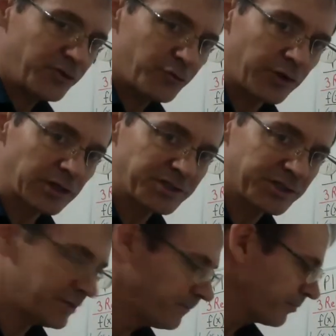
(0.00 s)

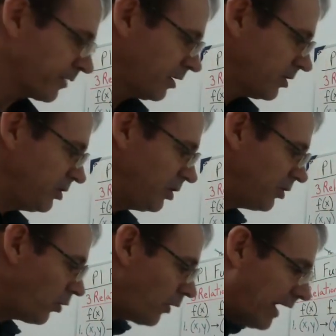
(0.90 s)
function. You
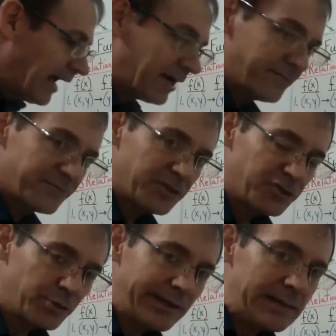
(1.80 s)
don't have to
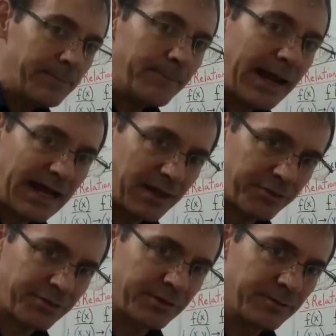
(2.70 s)
do any
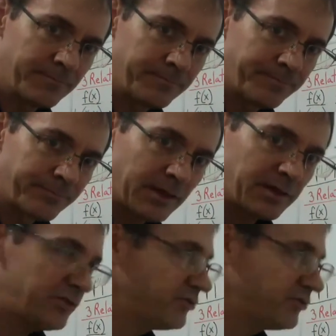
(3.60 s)
math. You